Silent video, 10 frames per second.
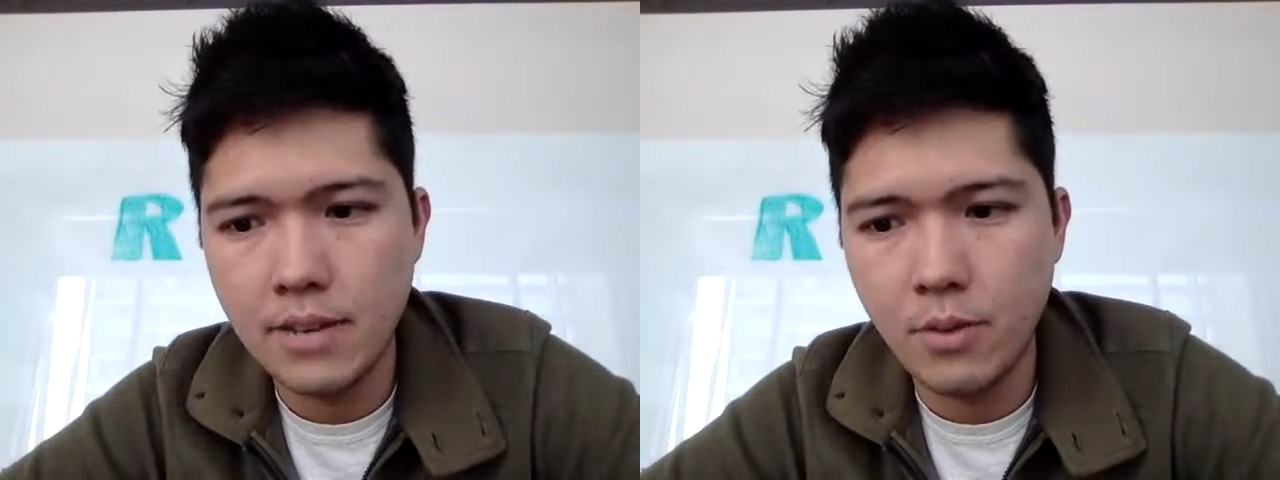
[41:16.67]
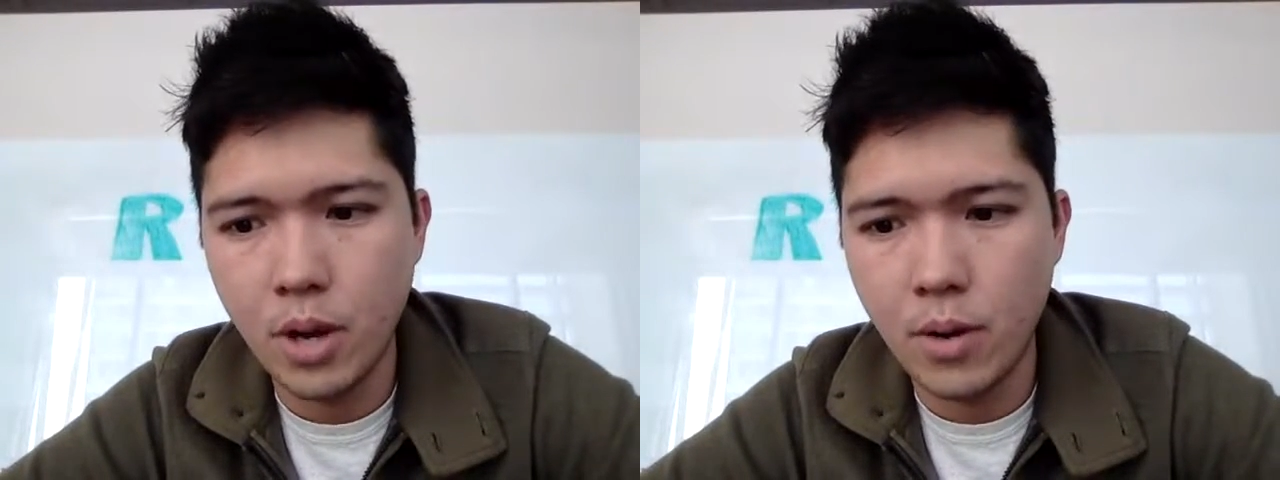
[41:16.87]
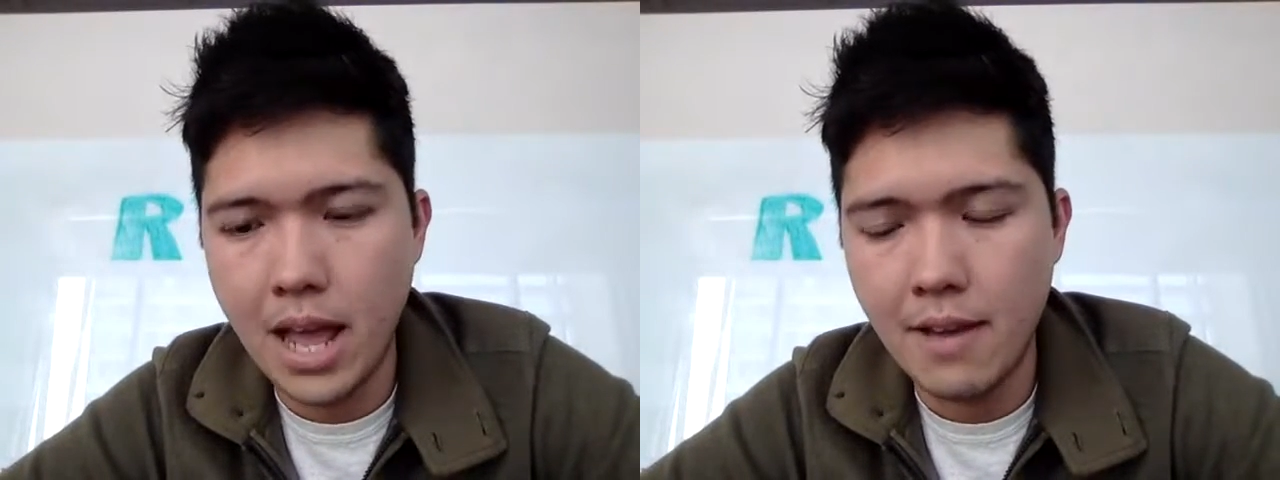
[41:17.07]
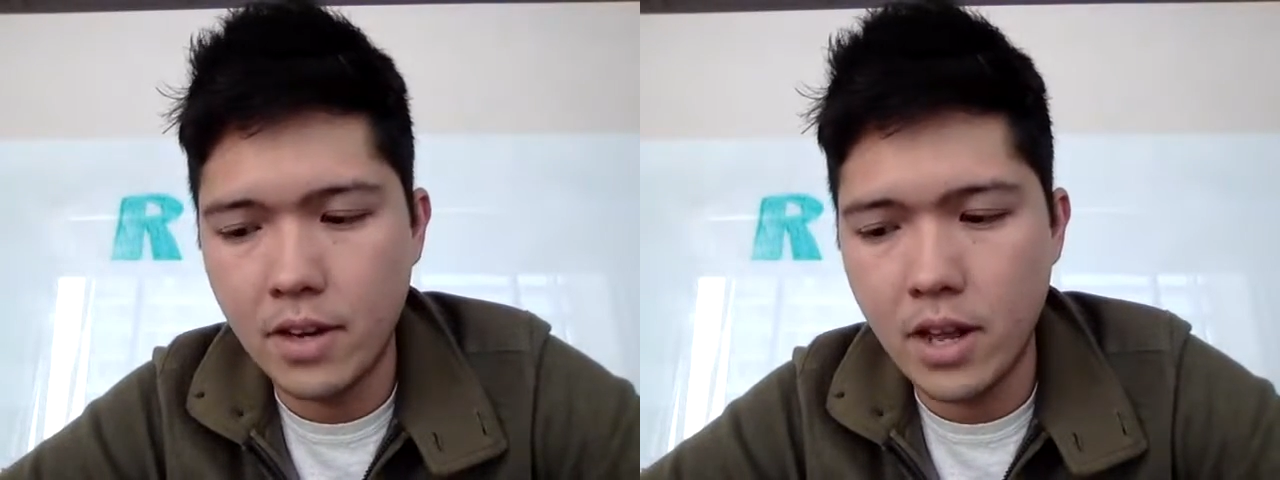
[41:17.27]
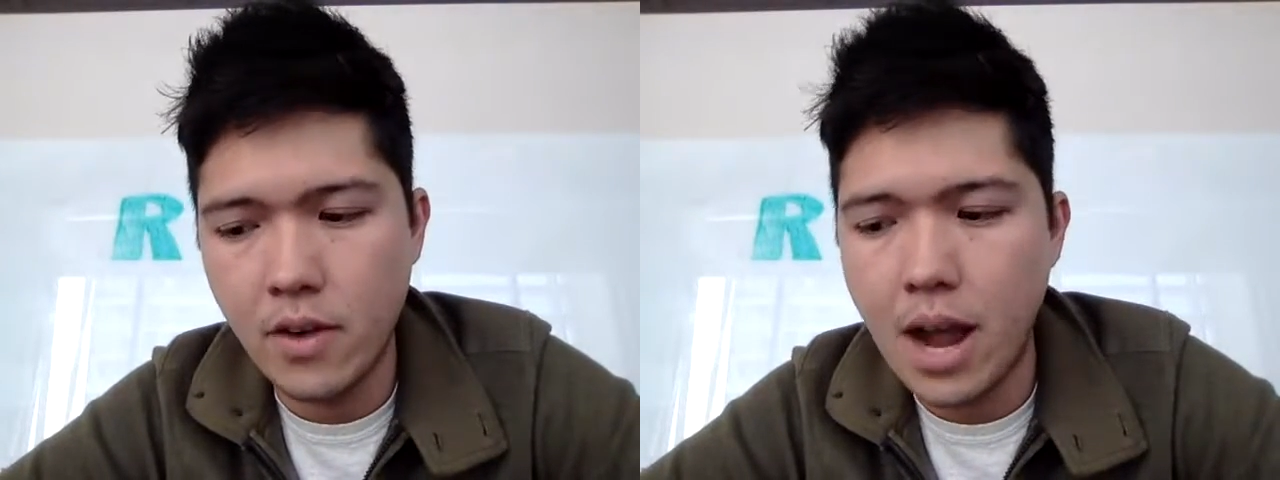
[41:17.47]
if we already have
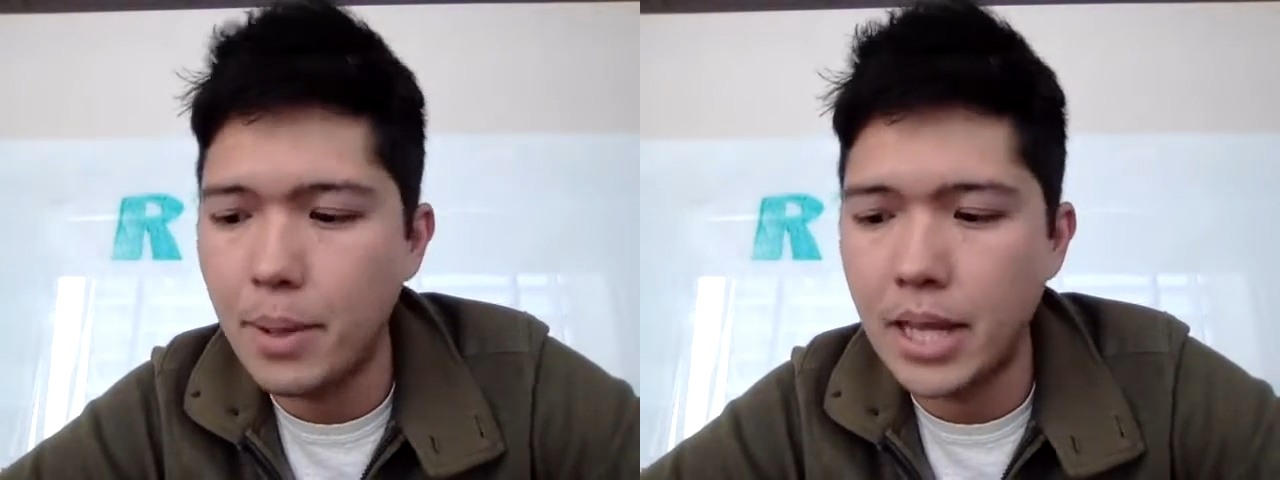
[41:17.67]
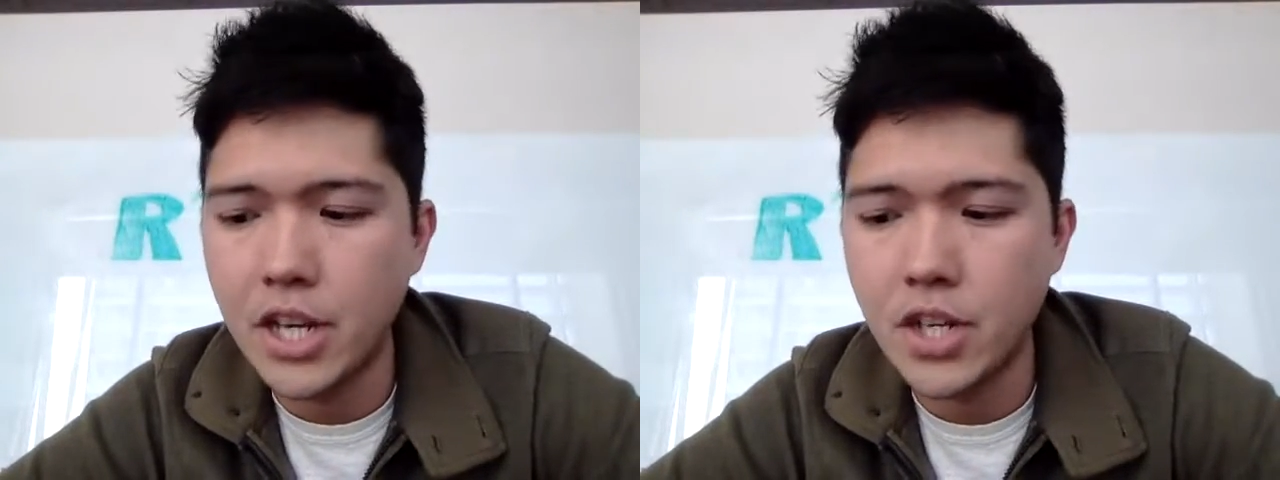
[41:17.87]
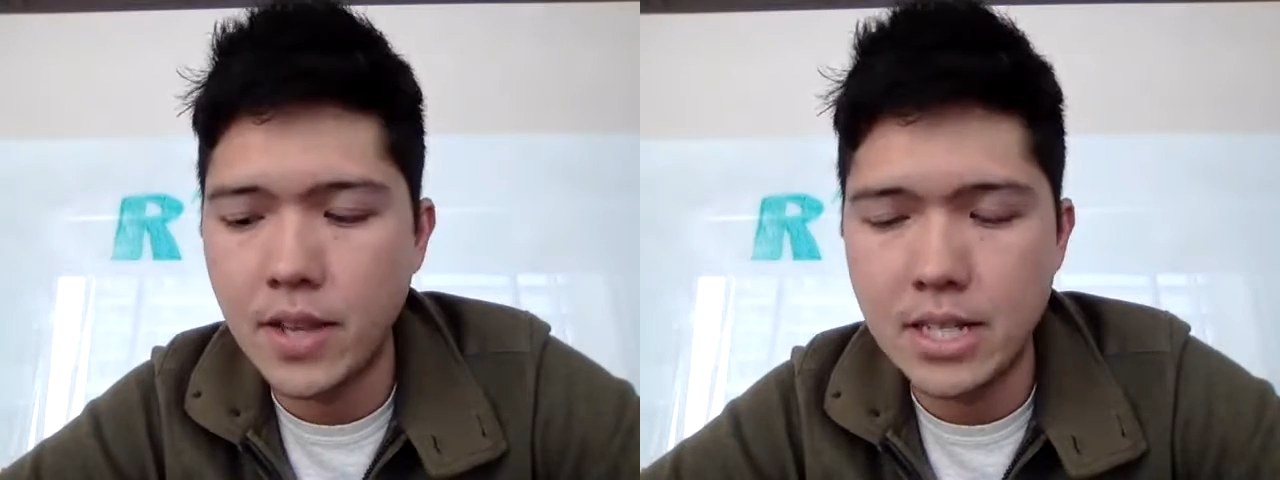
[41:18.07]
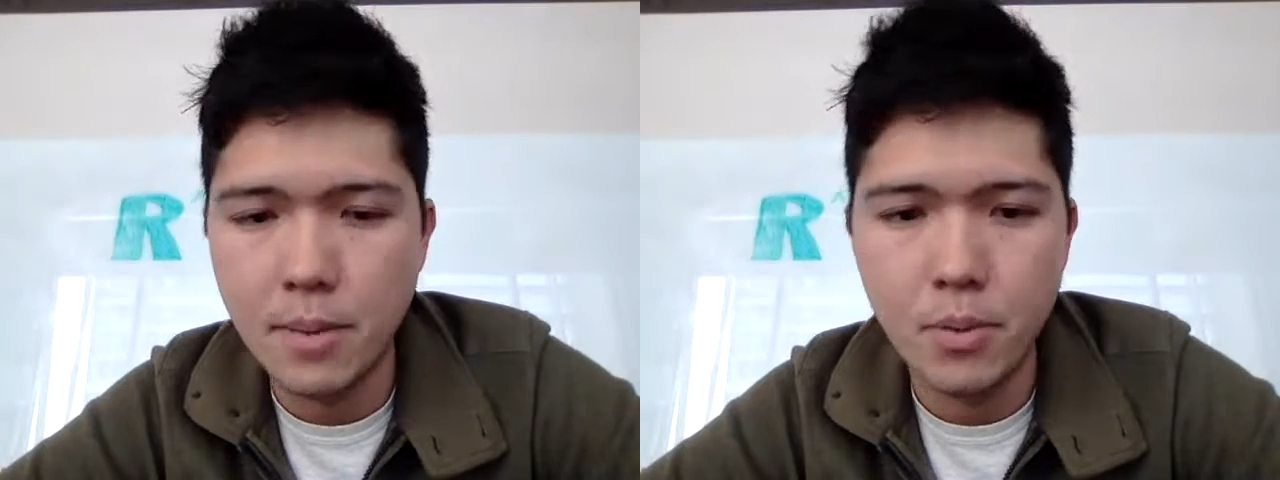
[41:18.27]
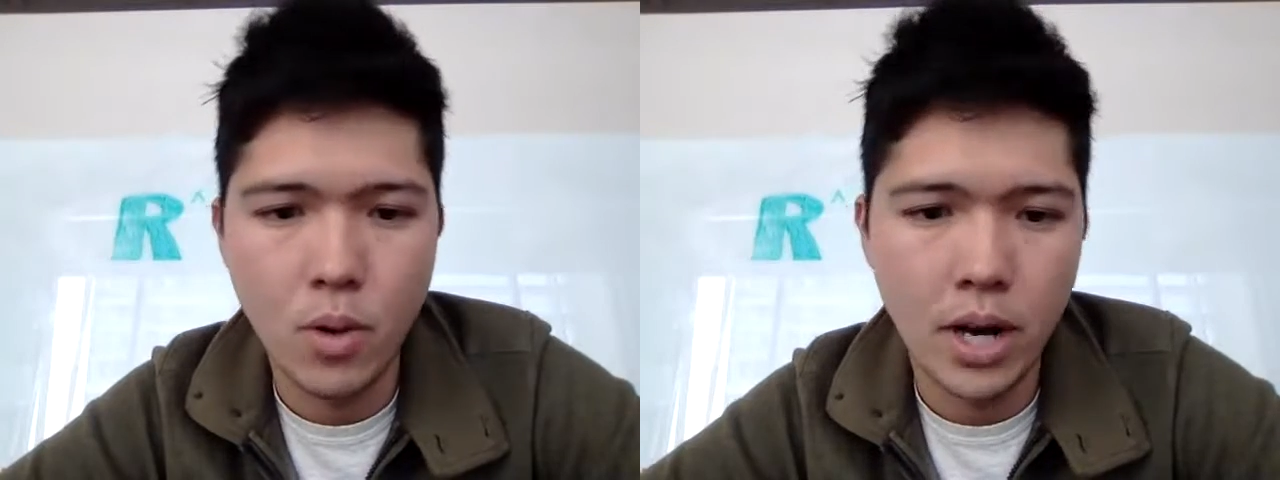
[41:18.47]
another application that's
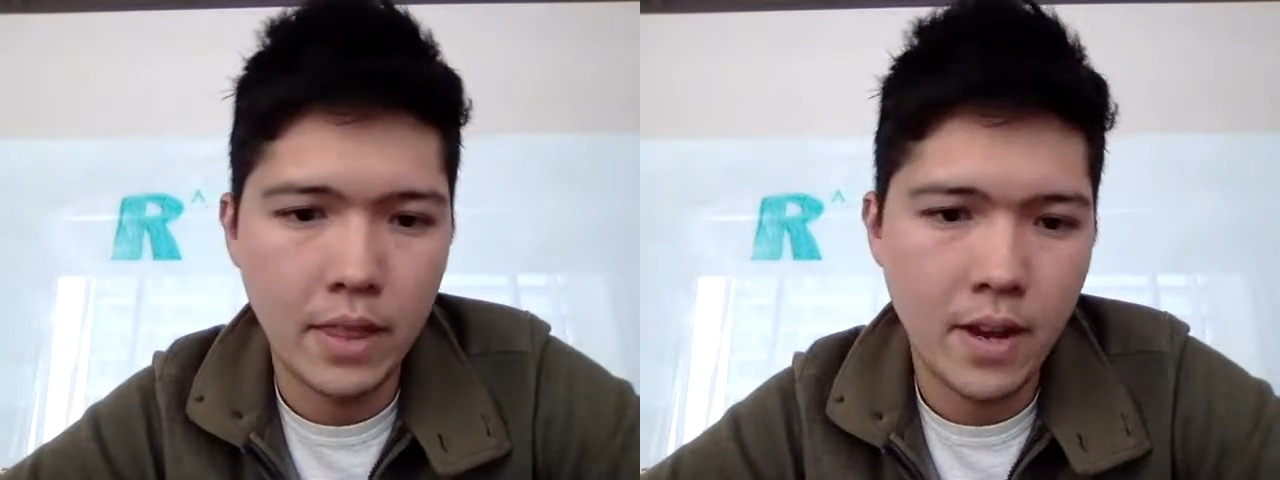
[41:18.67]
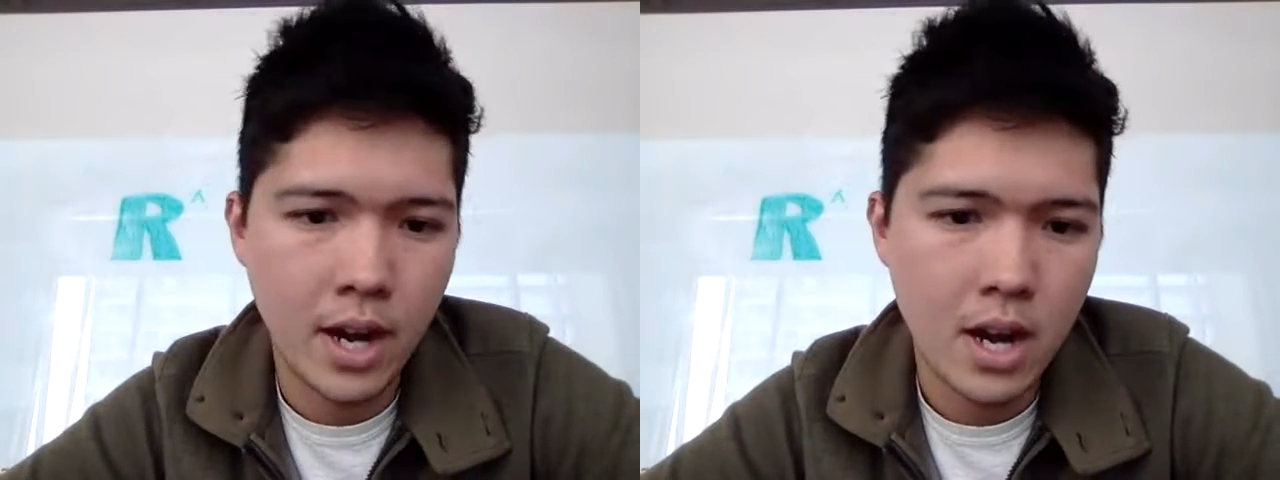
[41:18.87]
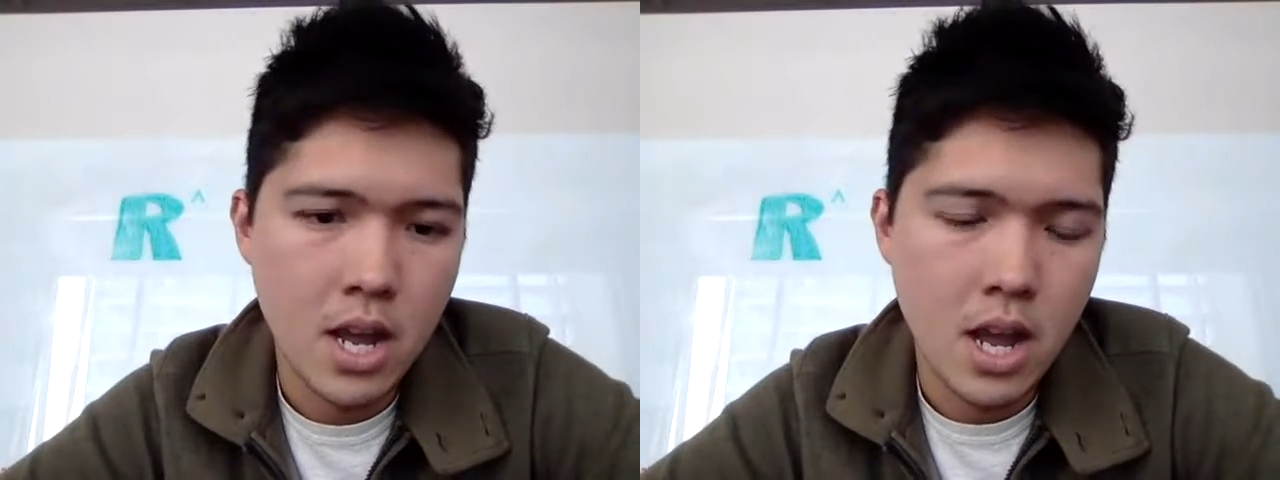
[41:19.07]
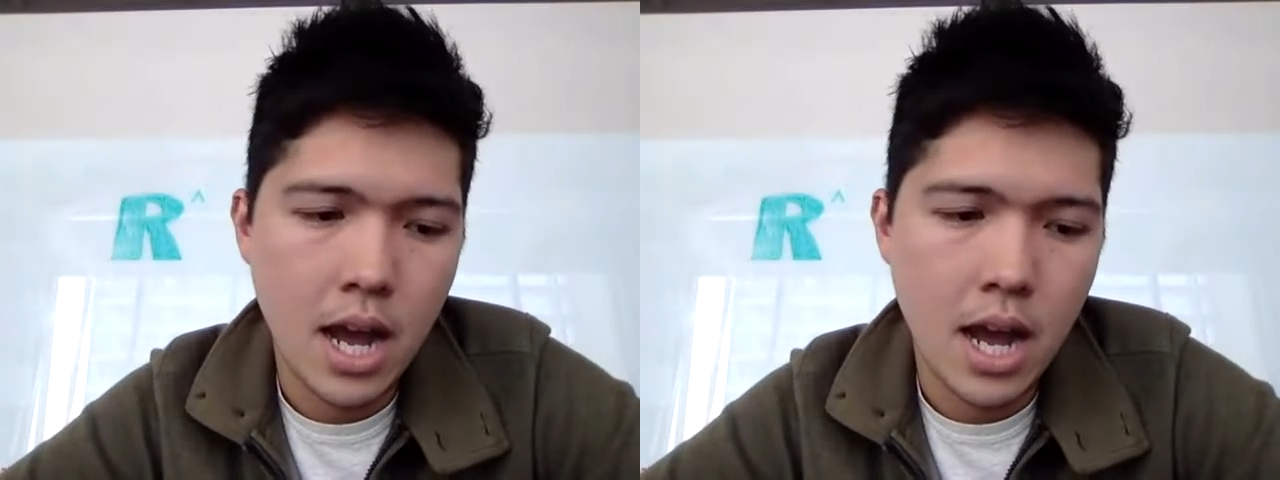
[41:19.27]
up and running there,